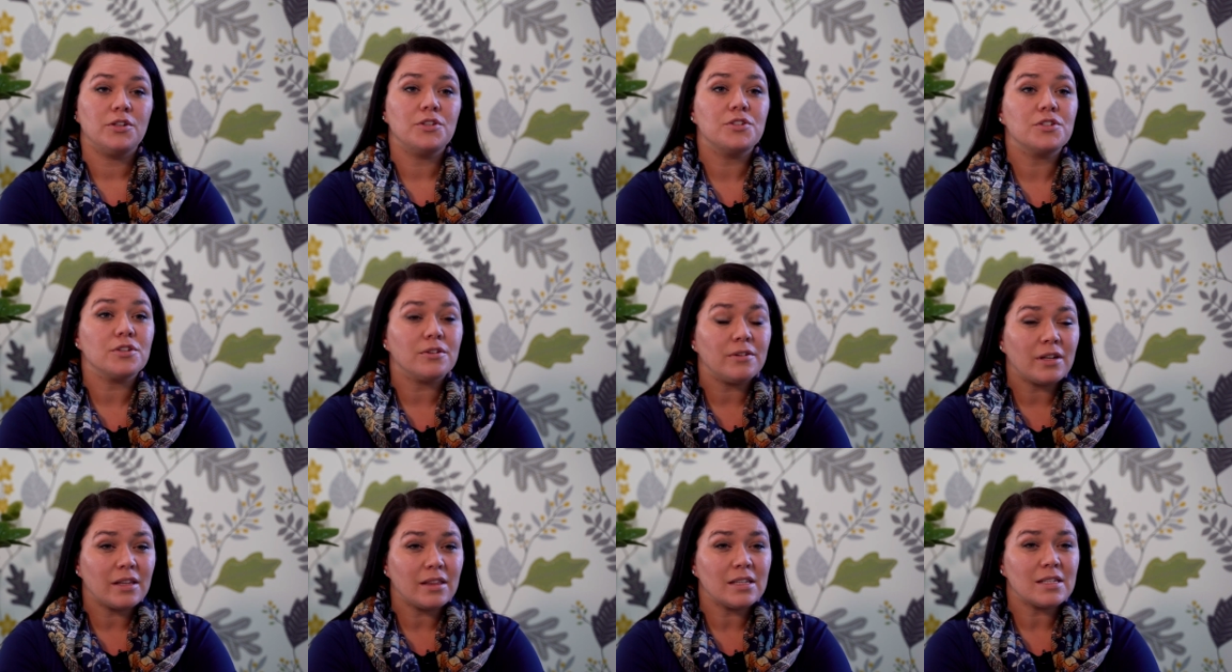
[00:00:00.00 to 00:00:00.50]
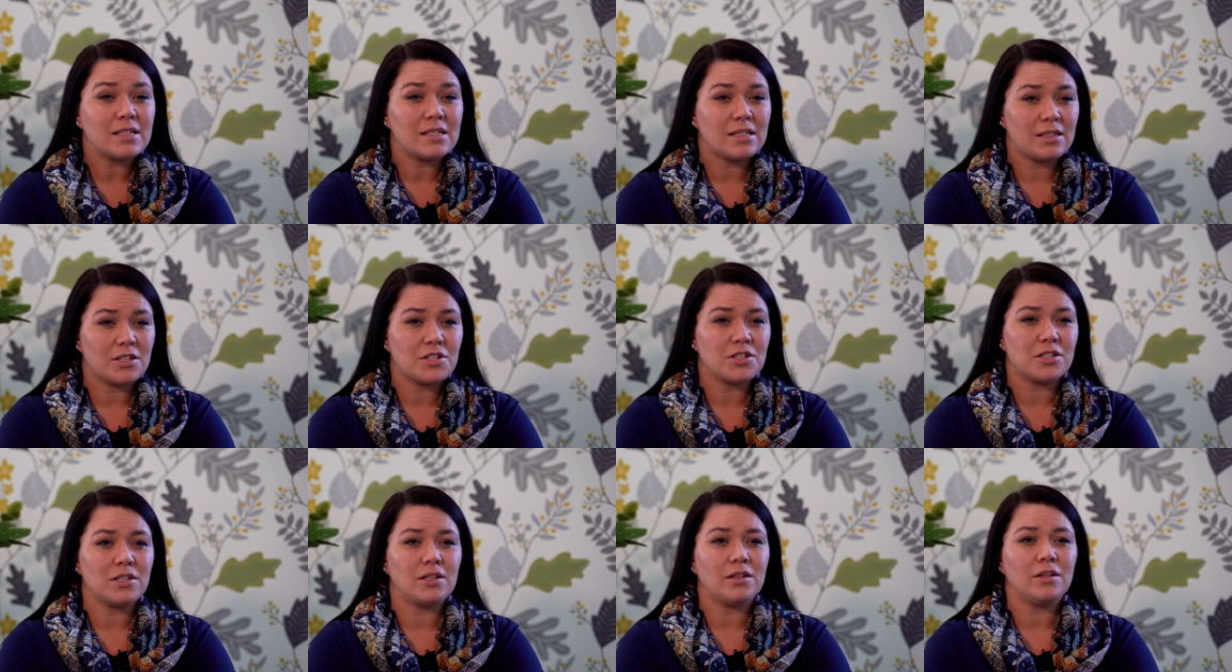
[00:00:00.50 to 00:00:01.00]
During this
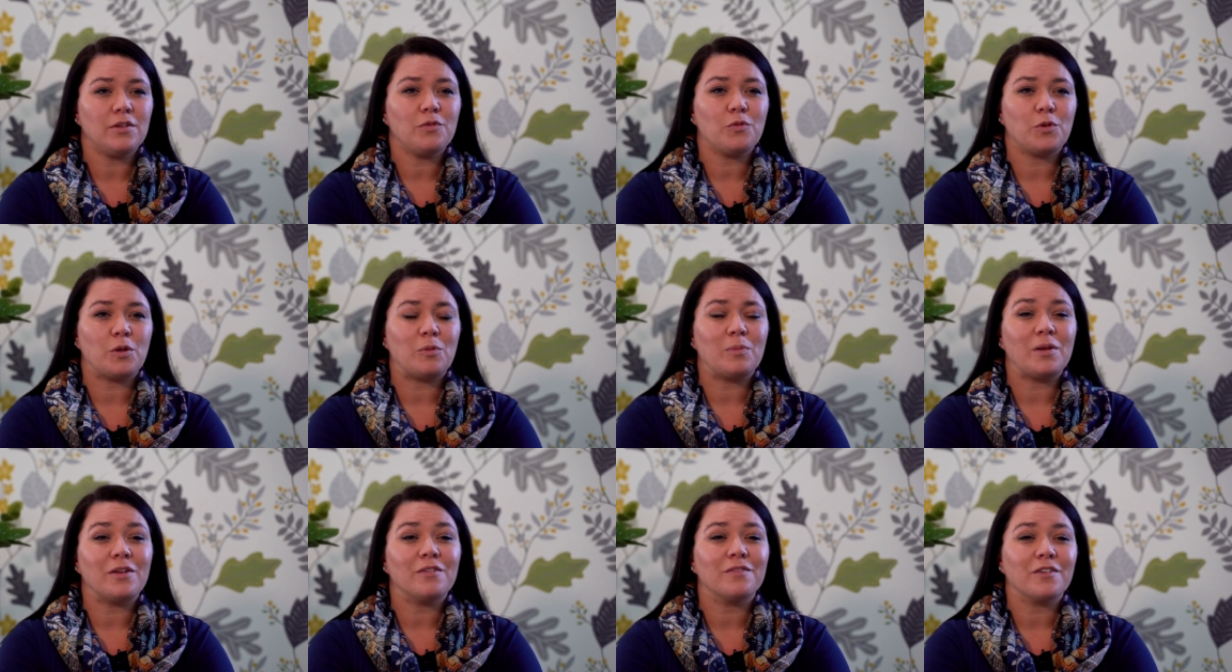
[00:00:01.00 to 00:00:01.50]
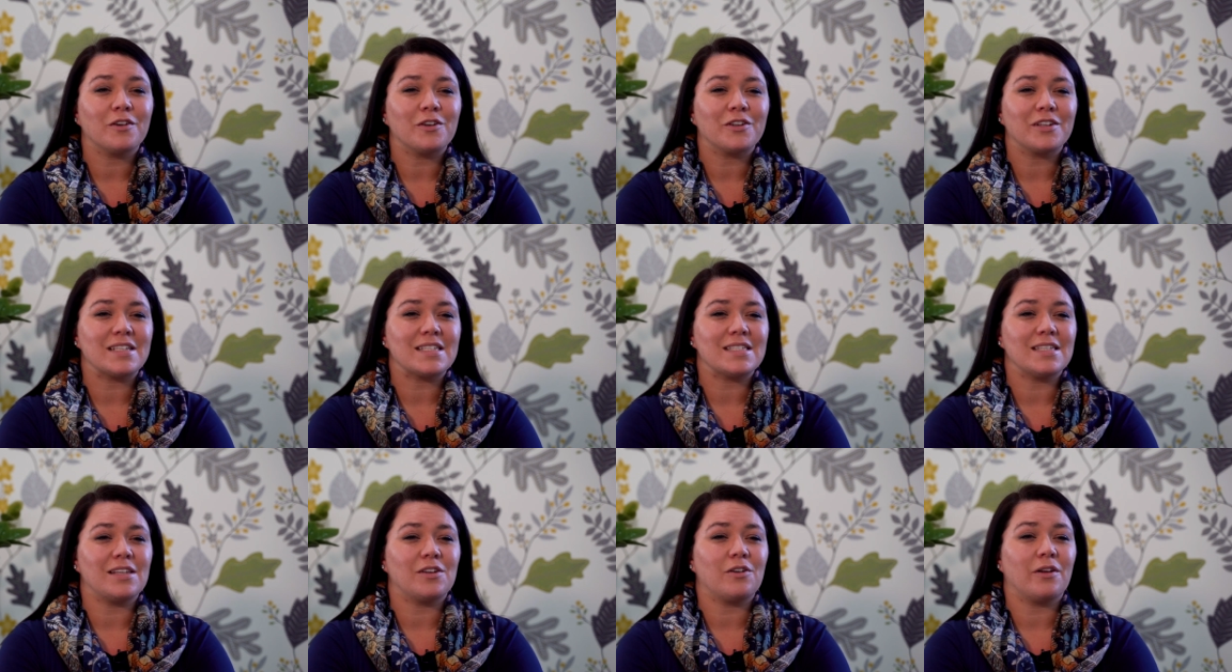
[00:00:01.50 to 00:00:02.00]
initiative, we'll be
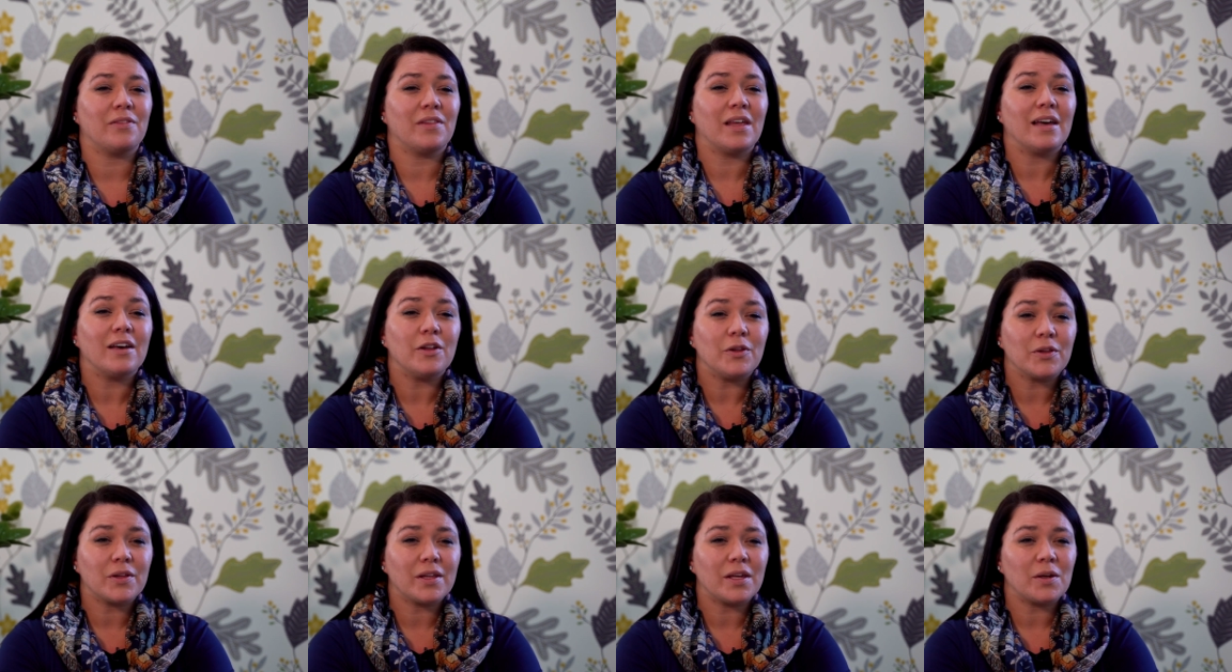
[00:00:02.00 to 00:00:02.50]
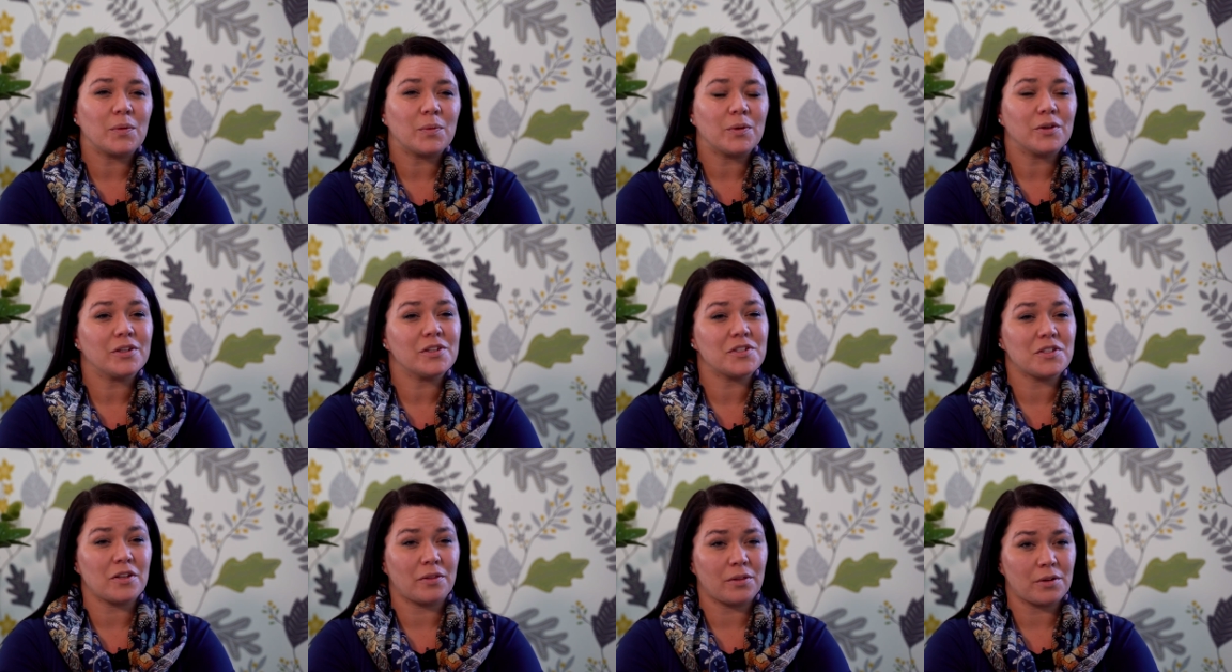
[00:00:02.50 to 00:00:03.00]
focusing on the healthcare
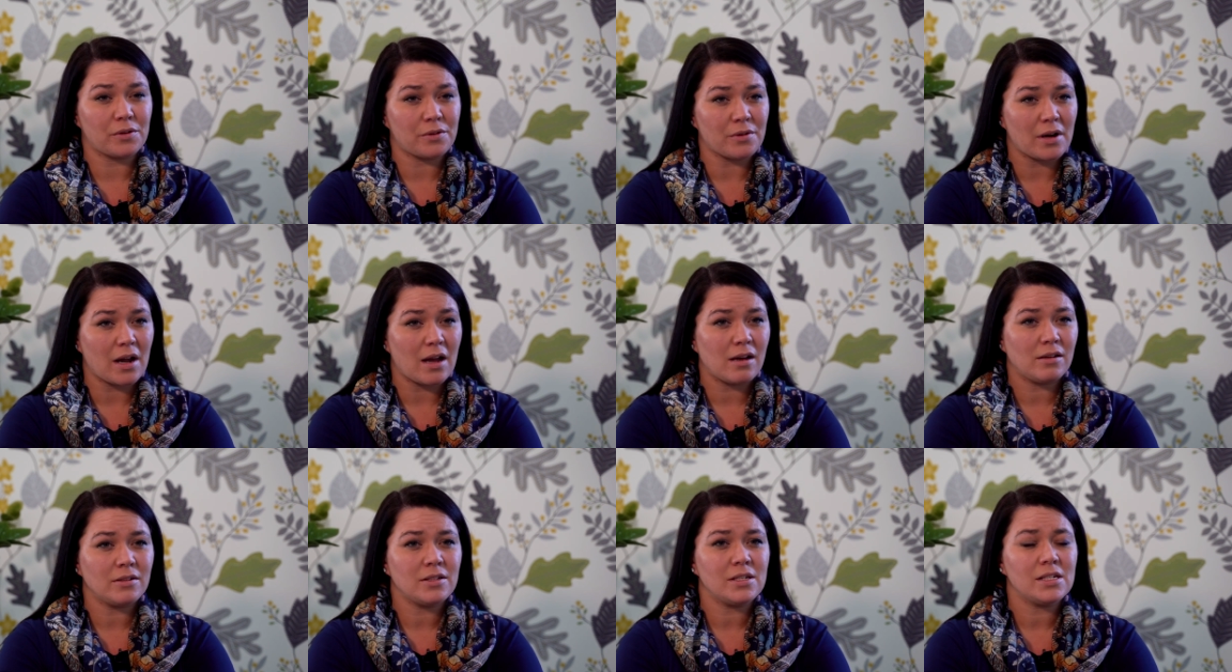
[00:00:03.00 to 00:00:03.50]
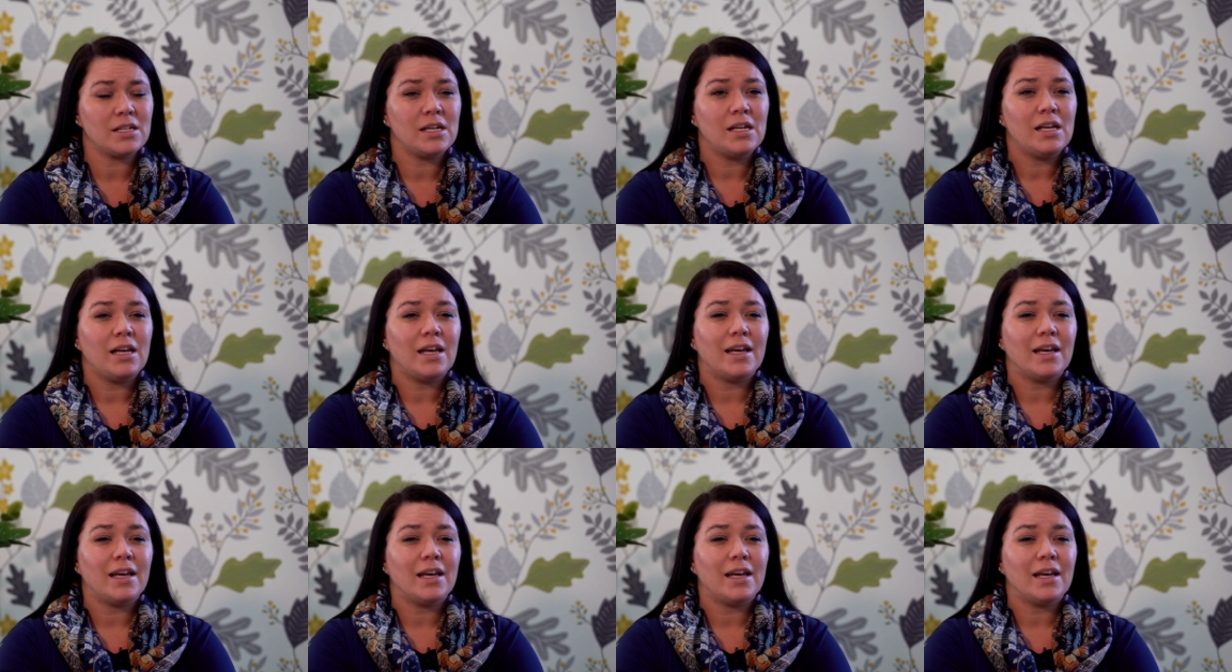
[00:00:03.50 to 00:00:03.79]
workers on the ground,